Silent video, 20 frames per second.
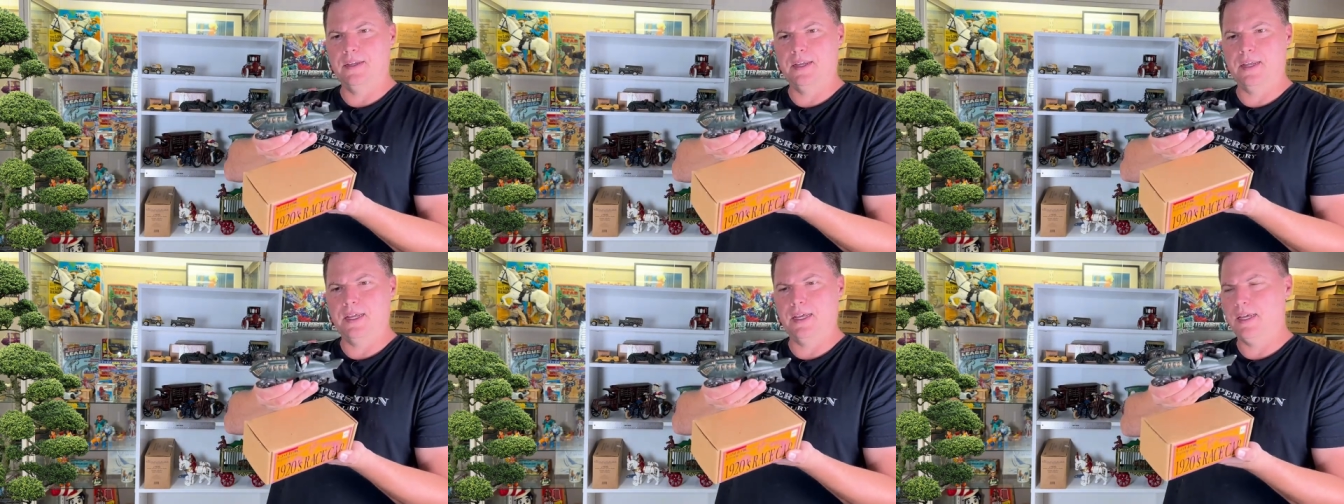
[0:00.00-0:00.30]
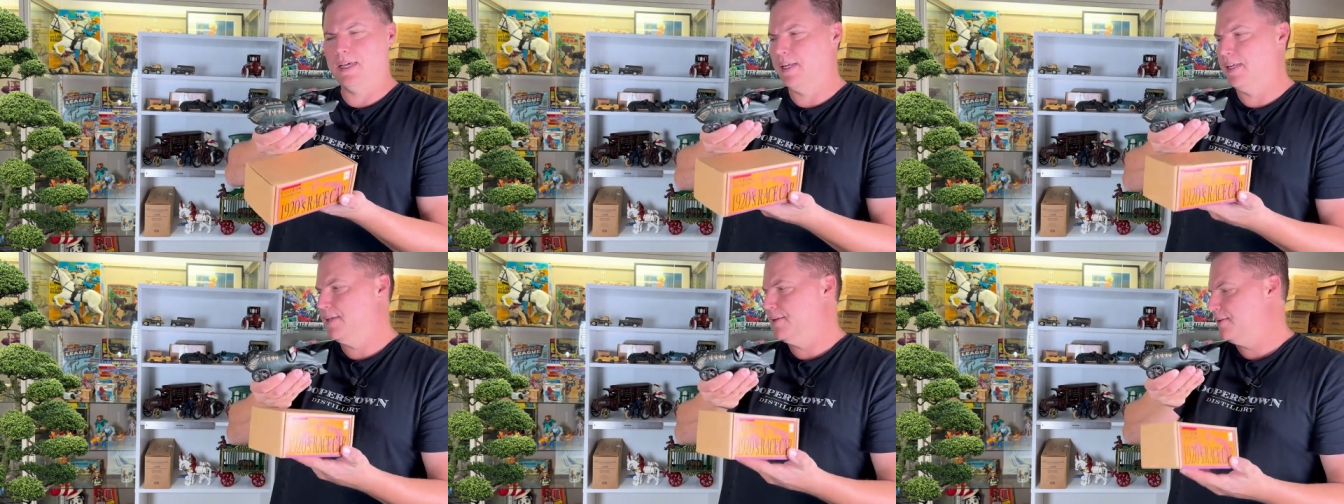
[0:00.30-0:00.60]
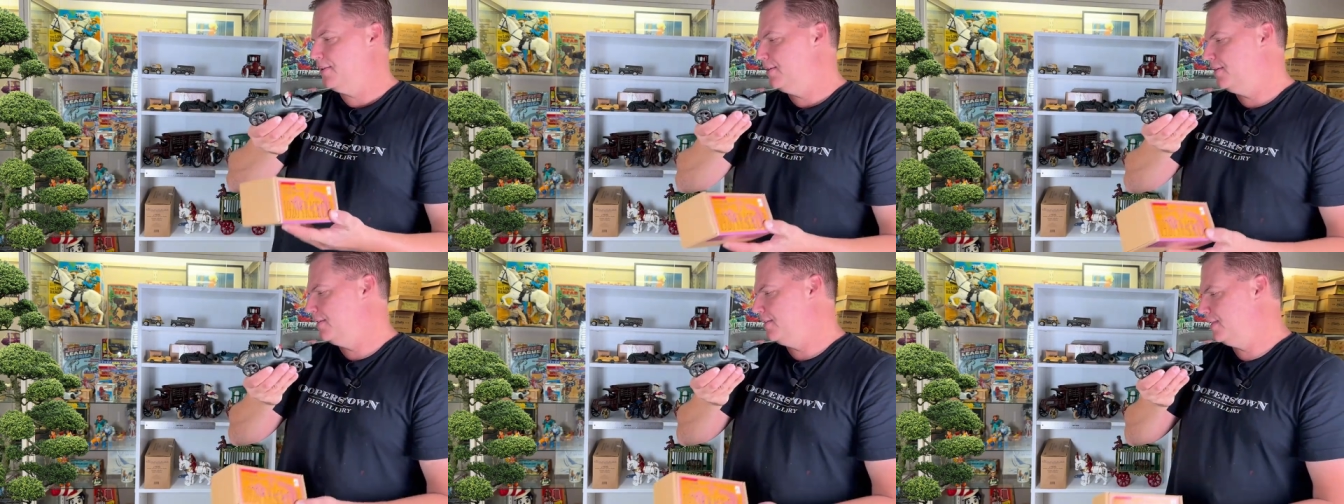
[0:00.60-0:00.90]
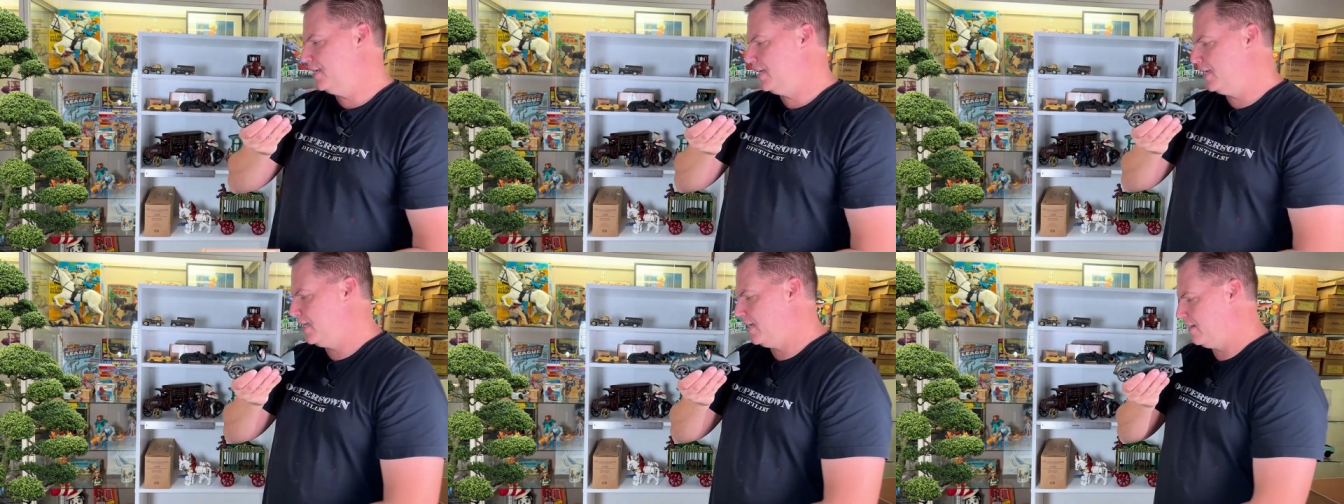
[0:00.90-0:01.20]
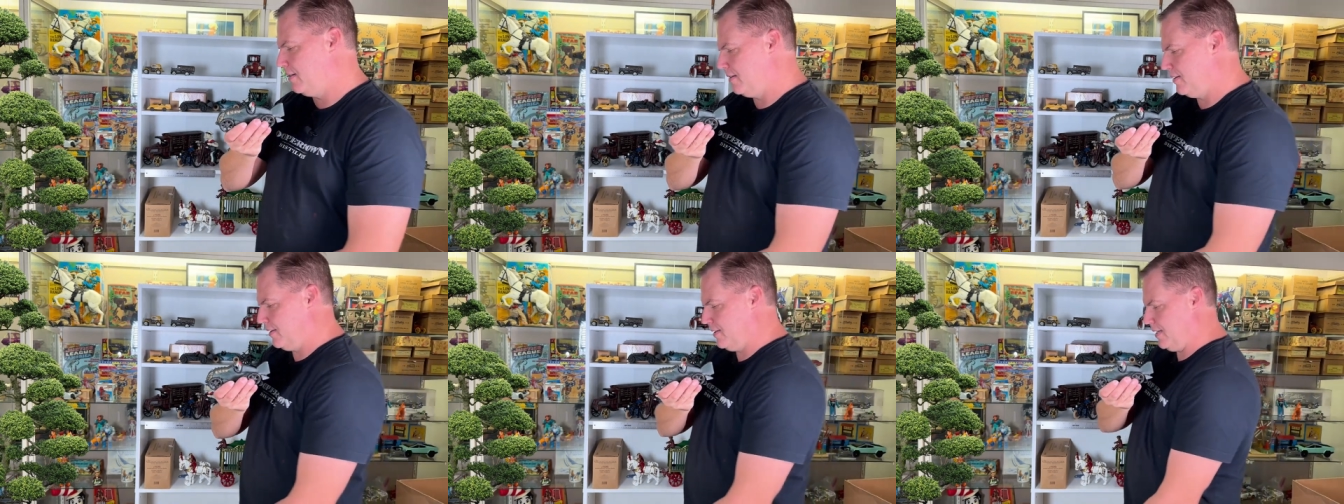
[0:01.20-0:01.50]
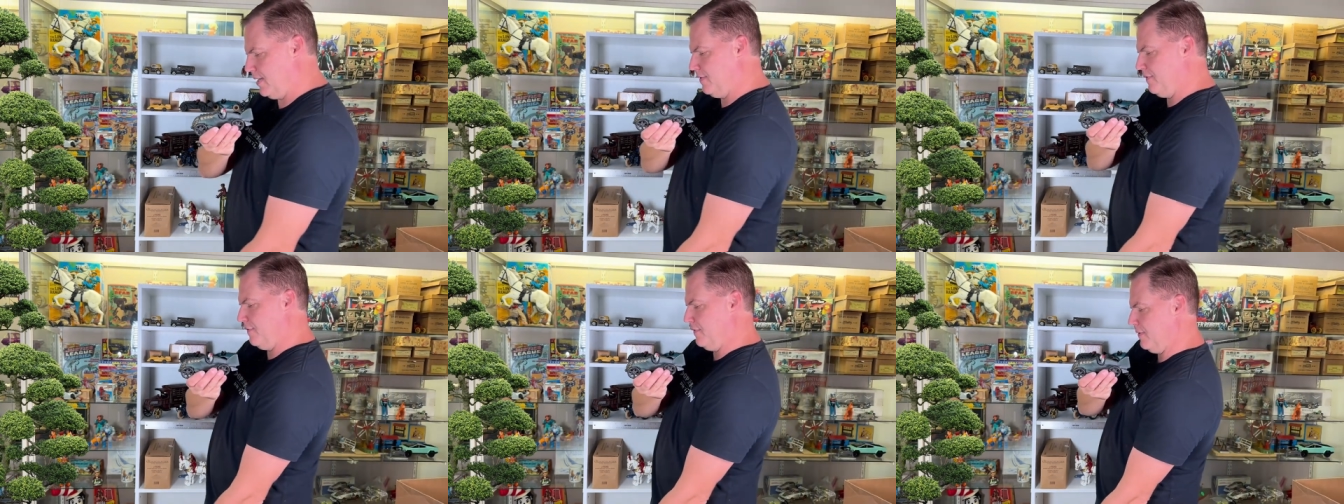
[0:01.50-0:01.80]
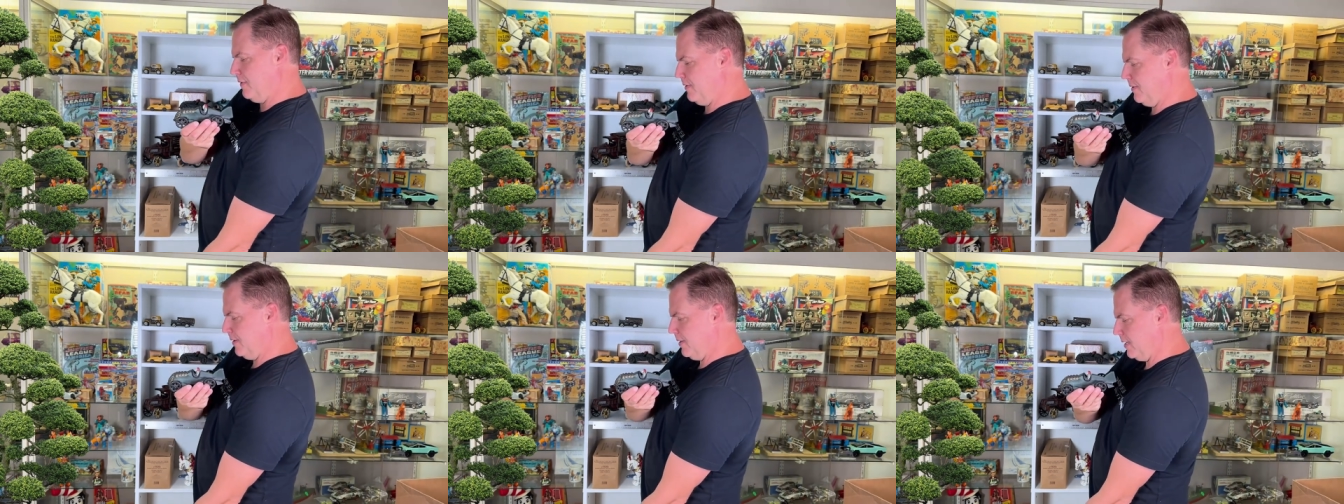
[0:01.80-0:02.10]
And they cared
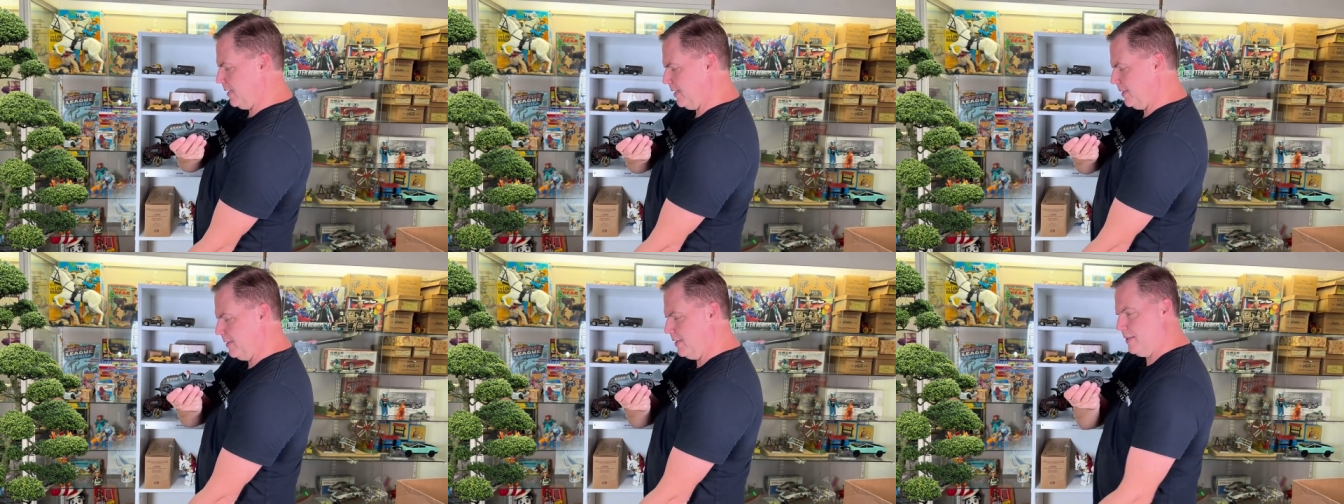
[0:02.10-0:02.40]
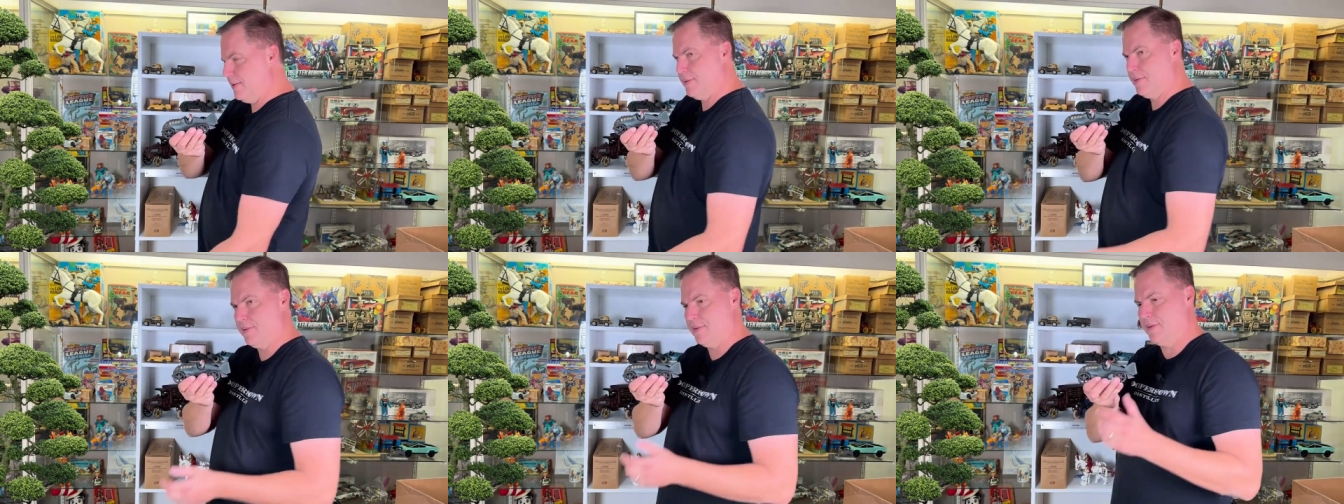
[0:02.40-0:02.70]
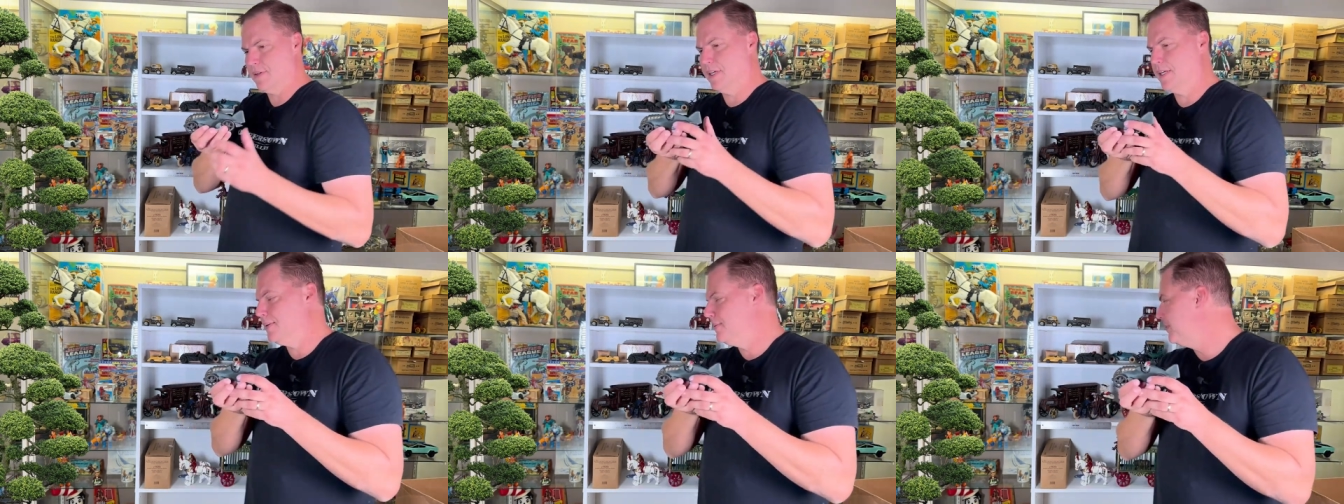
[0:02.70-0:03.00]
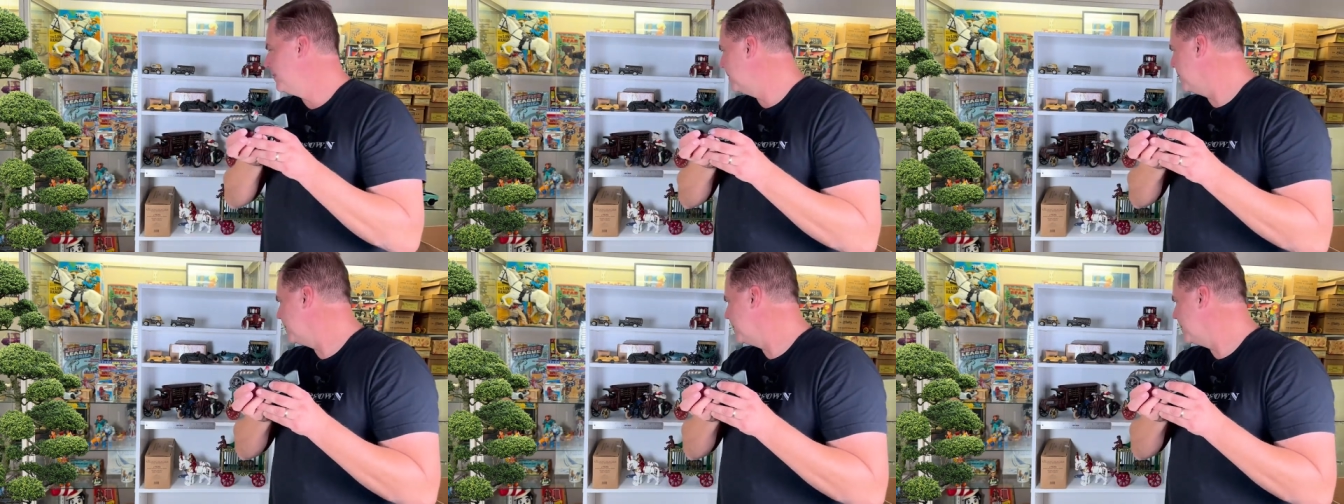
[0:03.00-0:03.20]
enough on this toy